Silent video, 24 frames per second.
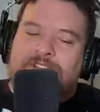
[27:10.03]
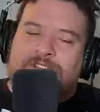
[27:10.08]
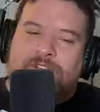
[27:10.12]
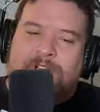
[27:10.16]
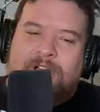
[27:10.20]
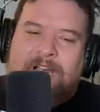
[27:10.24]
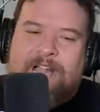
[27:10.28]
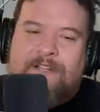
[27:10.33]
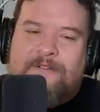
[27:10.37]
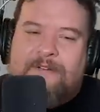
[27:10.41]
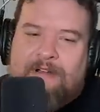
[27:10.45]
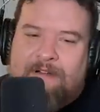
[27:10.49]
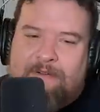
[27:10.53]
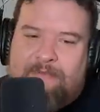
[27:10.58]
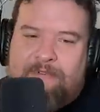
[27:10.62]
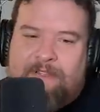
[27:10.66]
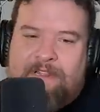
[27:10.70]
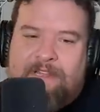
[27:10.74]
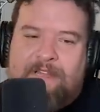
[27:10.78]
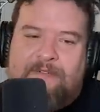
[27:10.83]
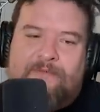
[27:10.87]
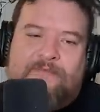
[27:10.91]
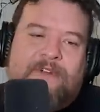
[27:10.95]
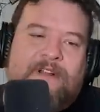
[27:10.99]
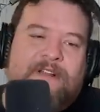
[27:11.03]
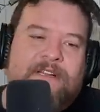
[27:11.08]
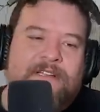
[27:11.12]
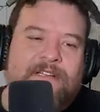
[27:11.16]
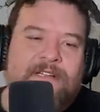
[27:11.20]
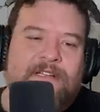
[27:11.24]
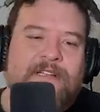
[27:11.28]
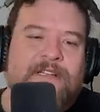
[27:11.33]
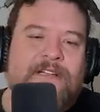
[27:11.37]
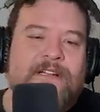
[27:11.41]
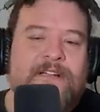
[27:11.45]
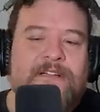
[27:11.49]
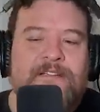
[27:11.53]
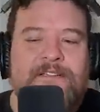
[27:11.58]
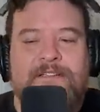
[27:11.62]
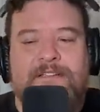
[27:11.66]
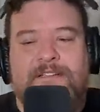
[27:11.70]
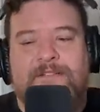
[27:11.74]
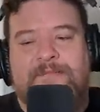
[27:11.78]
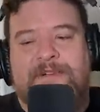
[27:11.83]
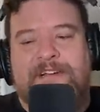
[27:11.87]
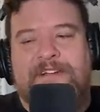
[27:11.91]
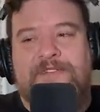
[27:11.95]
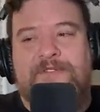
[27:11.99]
So I, I really want to get into
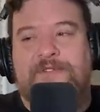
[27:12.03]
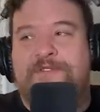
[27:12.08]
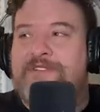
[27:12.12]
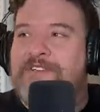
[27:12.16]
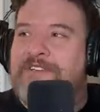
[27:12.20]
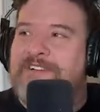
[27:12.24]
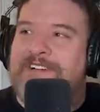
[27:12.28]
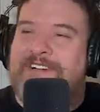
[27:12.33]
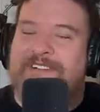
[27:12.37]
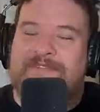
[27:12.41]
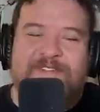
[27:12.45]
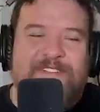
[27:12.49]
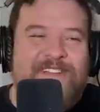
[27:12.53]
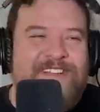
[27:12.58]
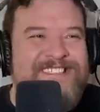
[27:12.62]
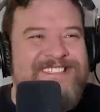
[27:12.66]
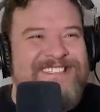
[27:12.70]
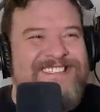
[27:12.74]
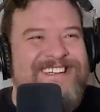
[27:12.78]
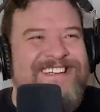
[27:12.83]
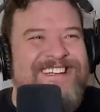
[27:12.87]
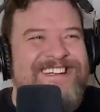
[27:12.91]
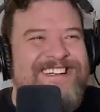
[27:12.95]
the minutia of this.